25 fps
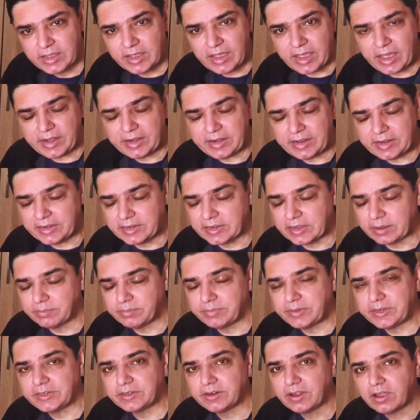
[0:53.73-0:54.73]
and
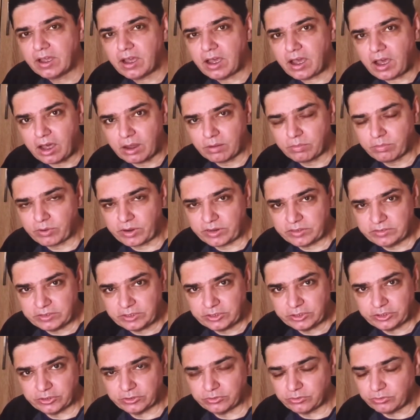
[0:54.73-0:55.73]
incomplete arborization.